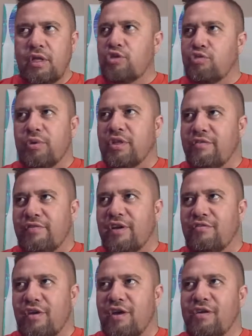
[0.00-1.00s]
shouldn't be in the
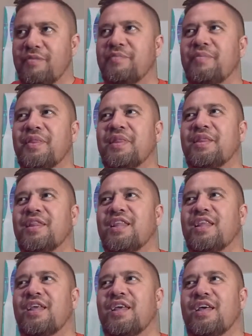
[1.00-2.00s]
front row.
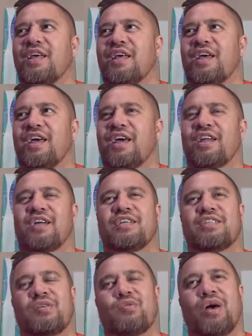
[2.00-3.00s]
And I
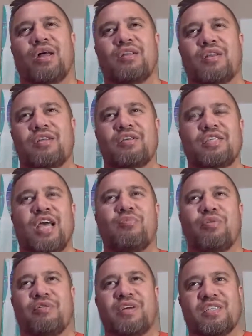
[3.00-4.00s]
said, well, there's a couple
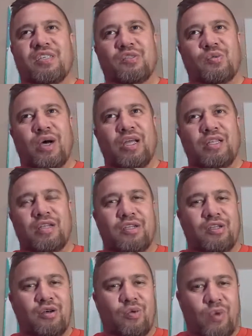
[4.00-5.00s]
of reasons why I didn't
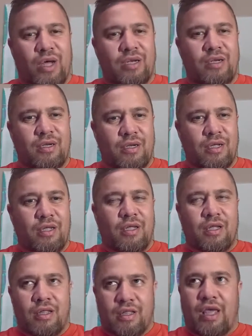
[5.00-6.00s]
do it. One,
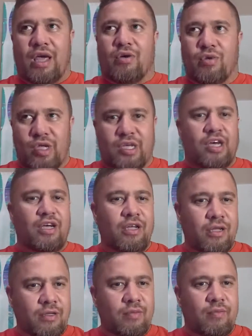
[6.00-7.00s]
they're queer,
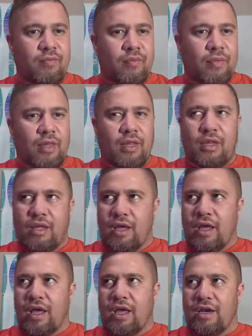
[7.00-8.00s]

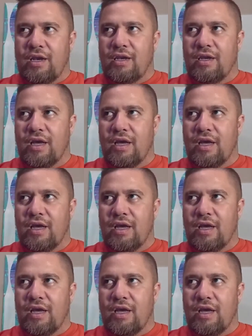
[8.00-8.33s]
and